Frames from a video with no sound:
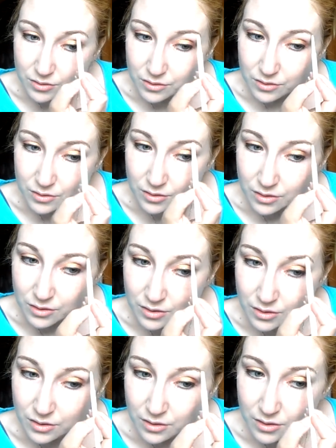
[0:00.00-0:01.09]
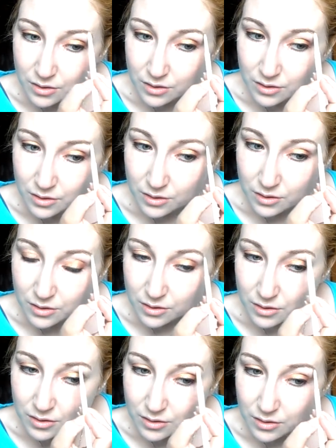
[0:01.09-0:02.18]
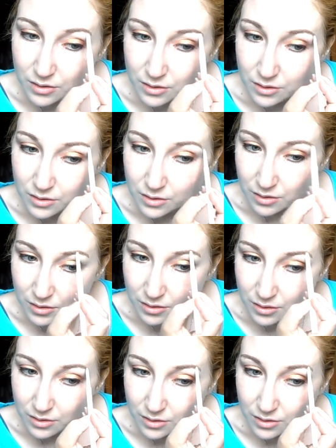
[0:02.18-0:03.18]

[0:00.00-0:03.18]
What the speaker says: Nobody speaks.